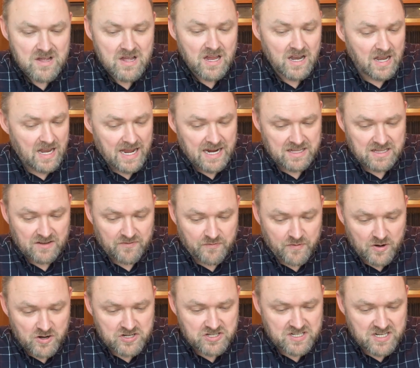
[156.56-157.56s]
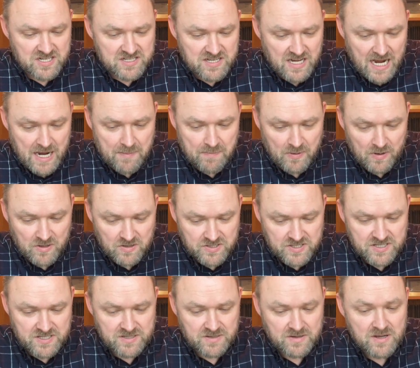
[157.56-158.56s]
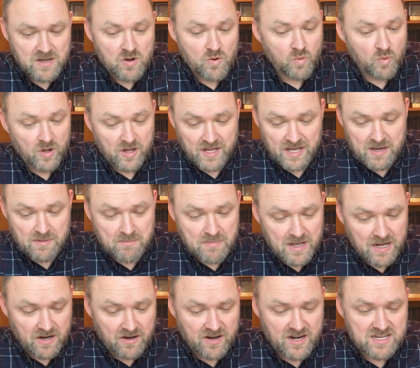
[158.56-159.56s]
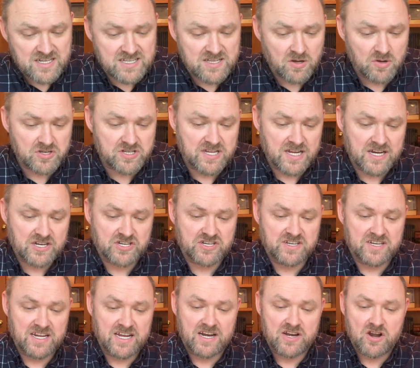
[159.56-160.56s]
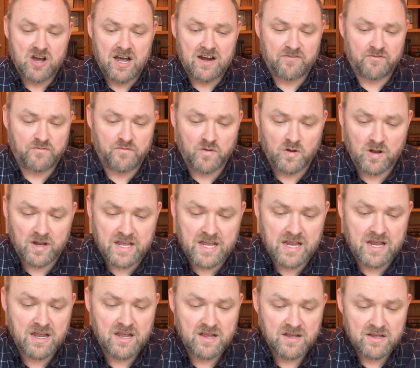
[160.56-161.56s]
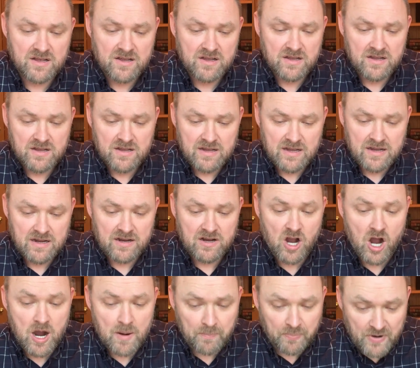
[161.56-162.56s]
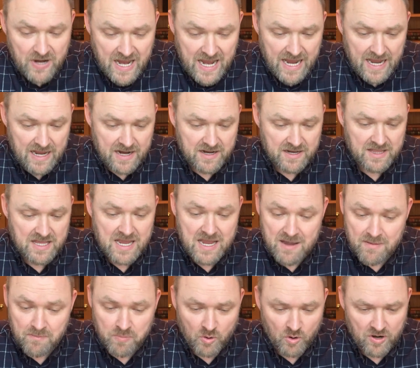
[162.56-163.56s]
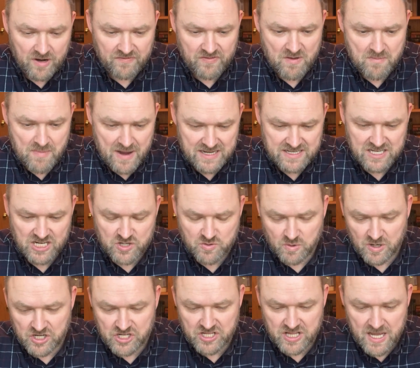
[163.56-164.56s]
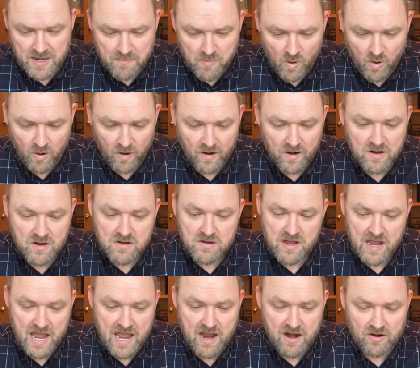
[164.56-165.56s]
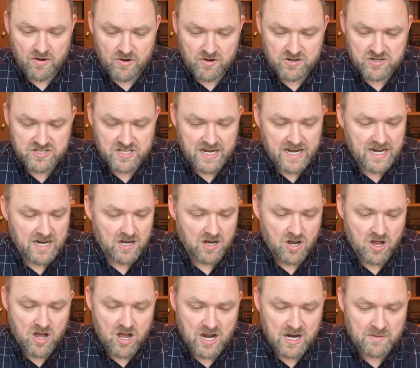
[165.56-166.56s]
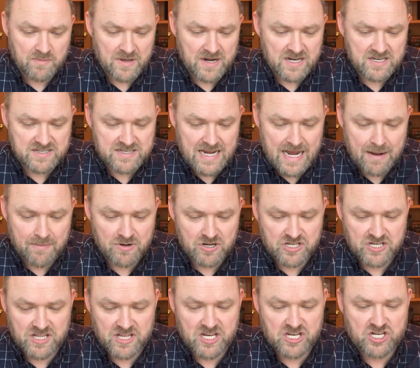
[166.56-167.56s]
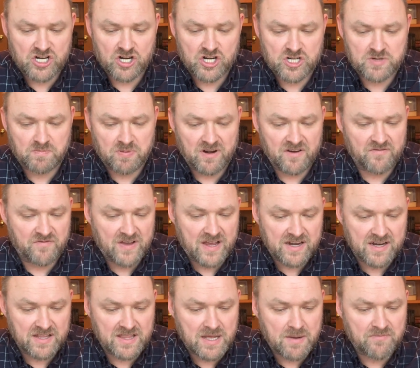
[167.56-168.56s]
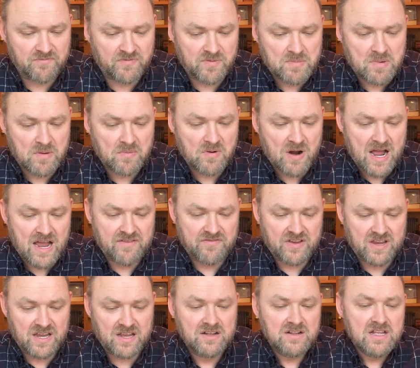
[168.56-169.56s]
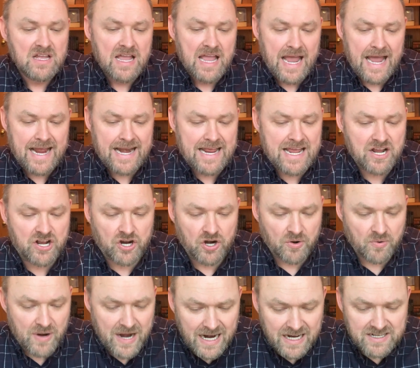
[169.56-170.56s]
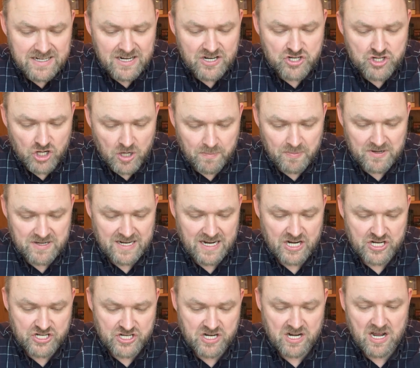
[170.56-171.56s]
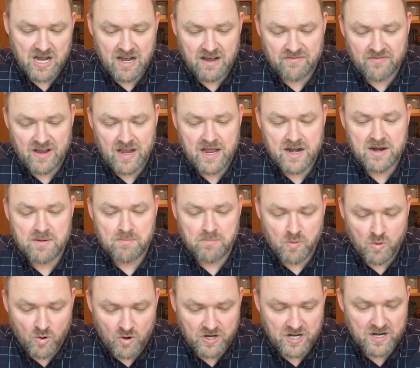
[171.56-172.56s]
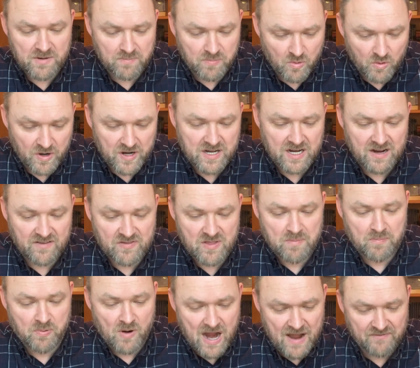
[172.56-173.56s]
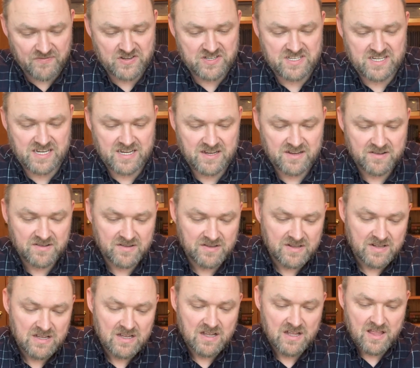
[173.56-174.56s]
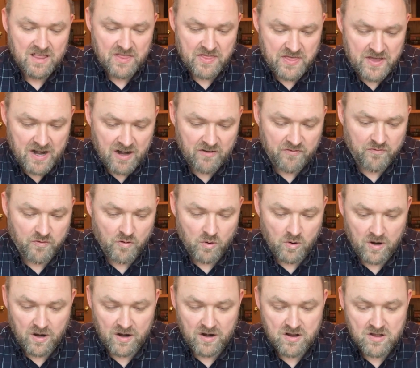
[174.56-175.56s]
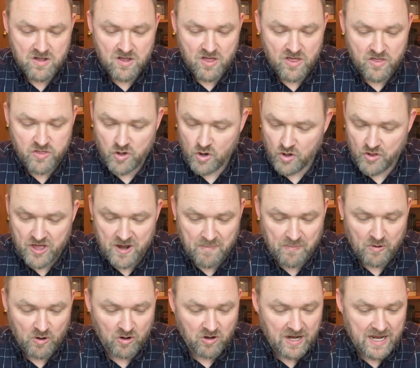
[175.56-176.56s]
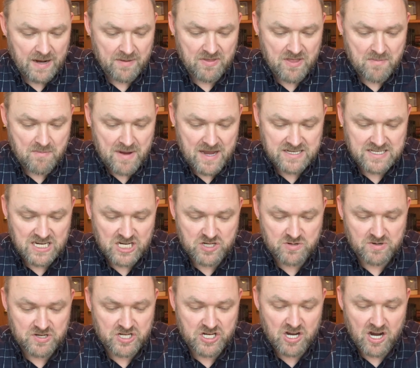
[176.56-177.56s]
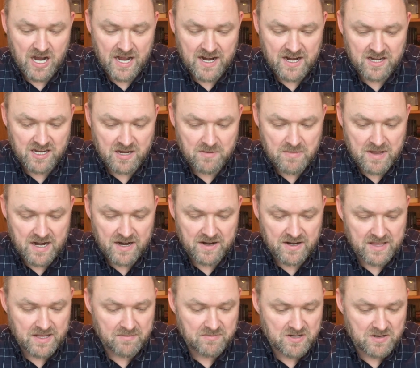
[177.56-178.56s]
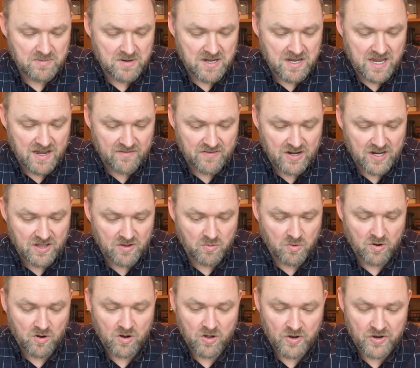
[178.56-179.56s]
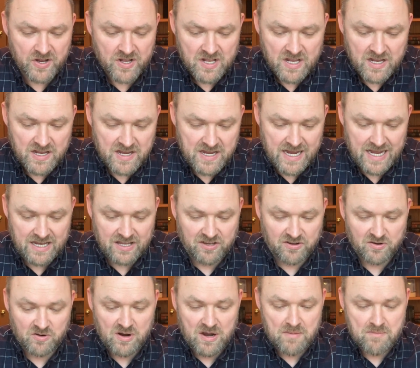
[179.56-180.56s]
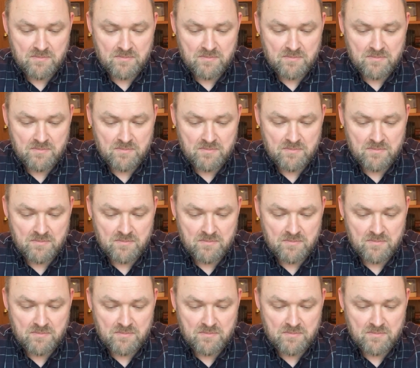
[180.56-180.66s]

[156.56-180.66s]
Like the first disciples, William Miller and Associates did not fully comprehend the import of the message which they bore. Errors that had long been established in the church prevented them from arriving at a correct interpretation of an important point of the prophecy. Therefore, Though they proclaimed the message which God had committed to them to be given to the world, yet through a